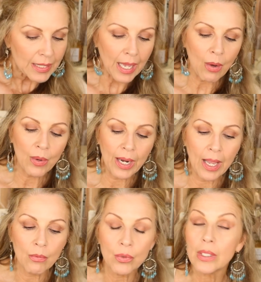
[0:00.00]
Now, when
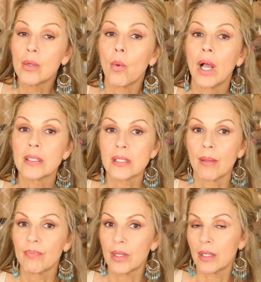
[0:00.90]
I really want
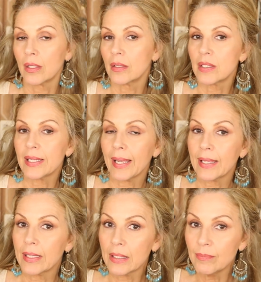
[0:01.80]
something
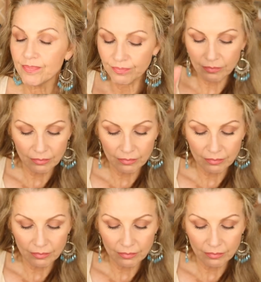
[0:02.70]
decadent,